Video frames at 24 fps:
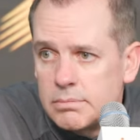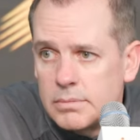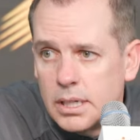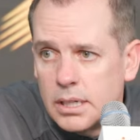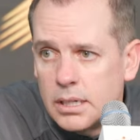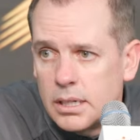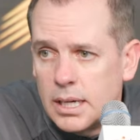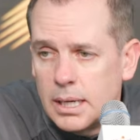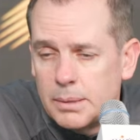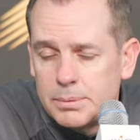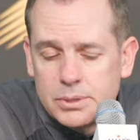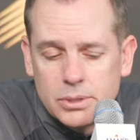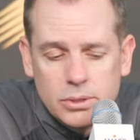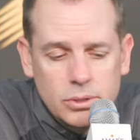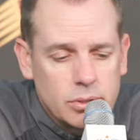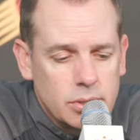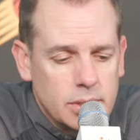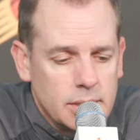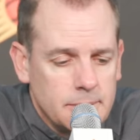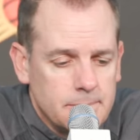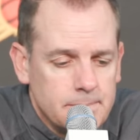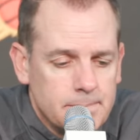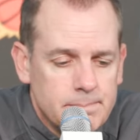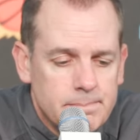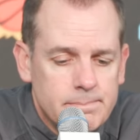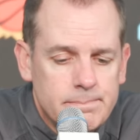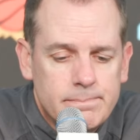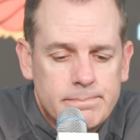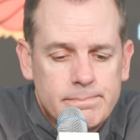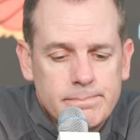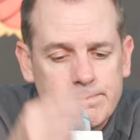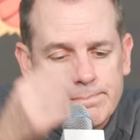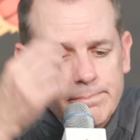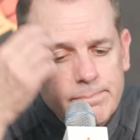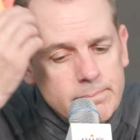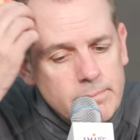absolutely.
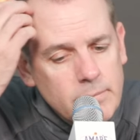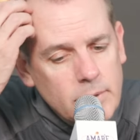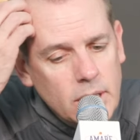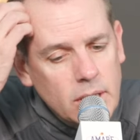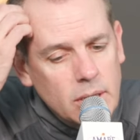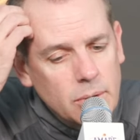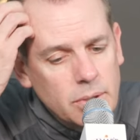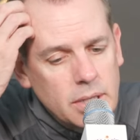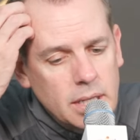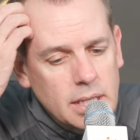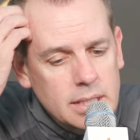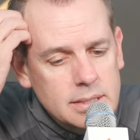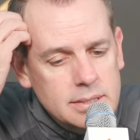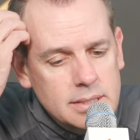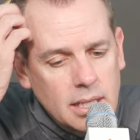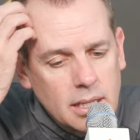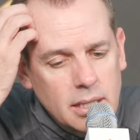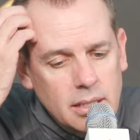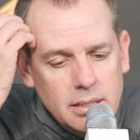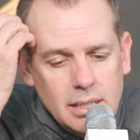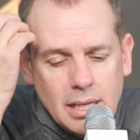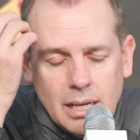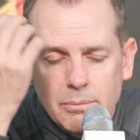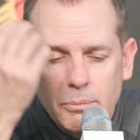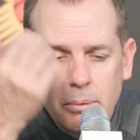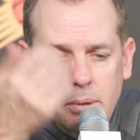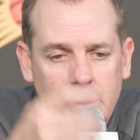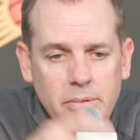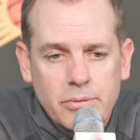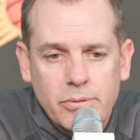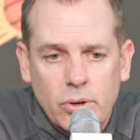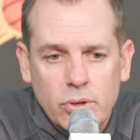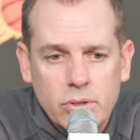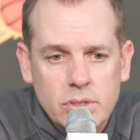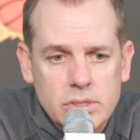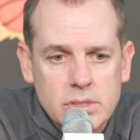You know, we got to remain
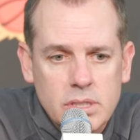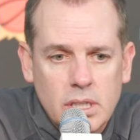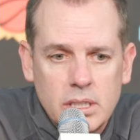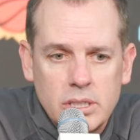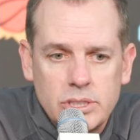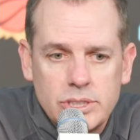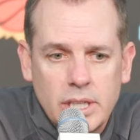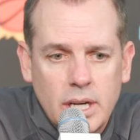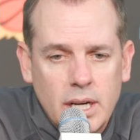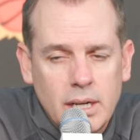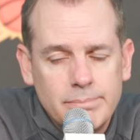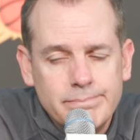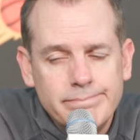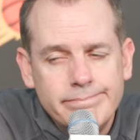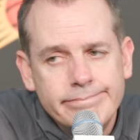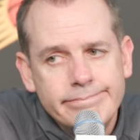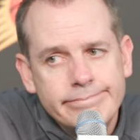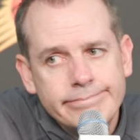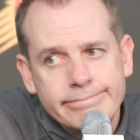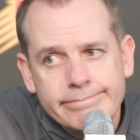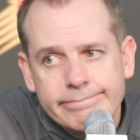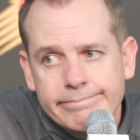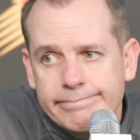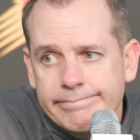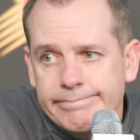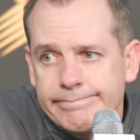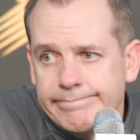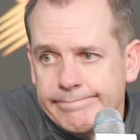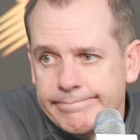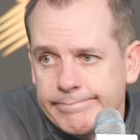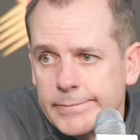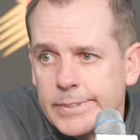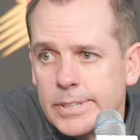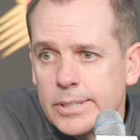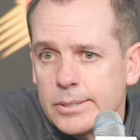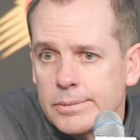focused on the job.
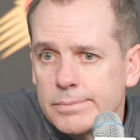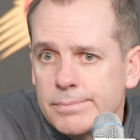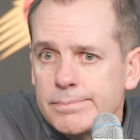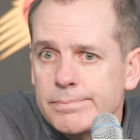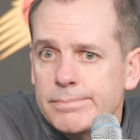Yeah.